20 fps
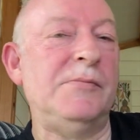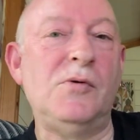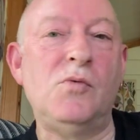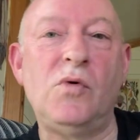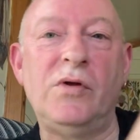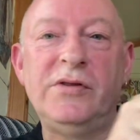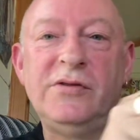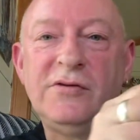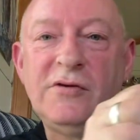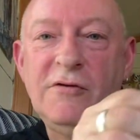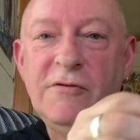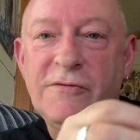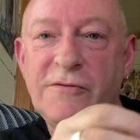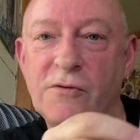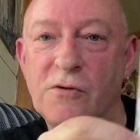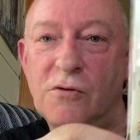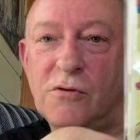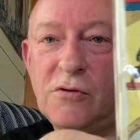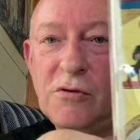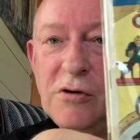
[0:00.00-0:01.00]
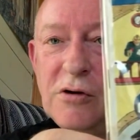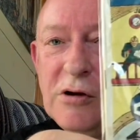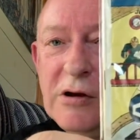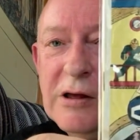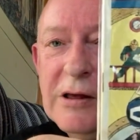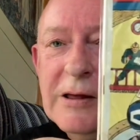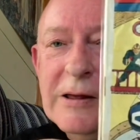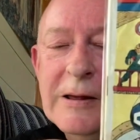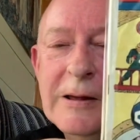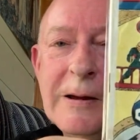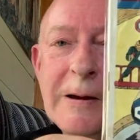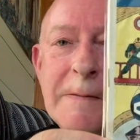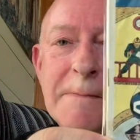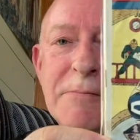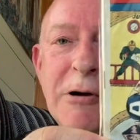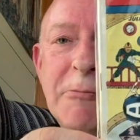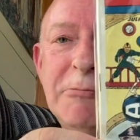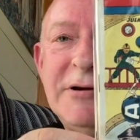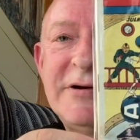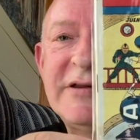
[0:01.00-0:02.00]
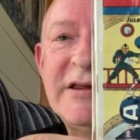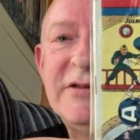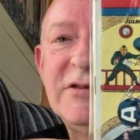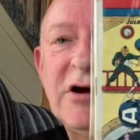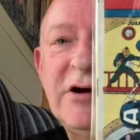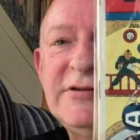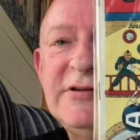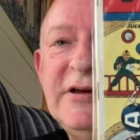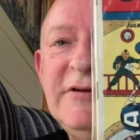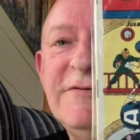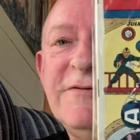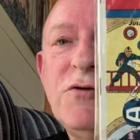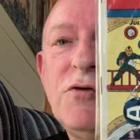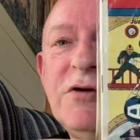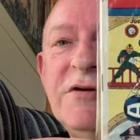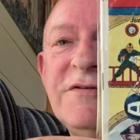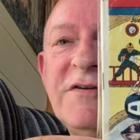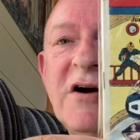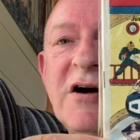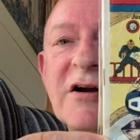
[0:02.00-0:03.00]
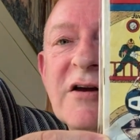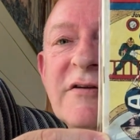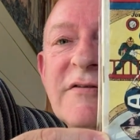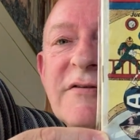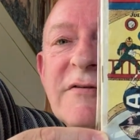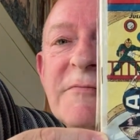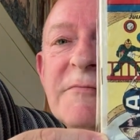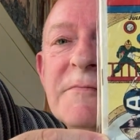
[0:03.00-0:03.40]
124, published in 1945.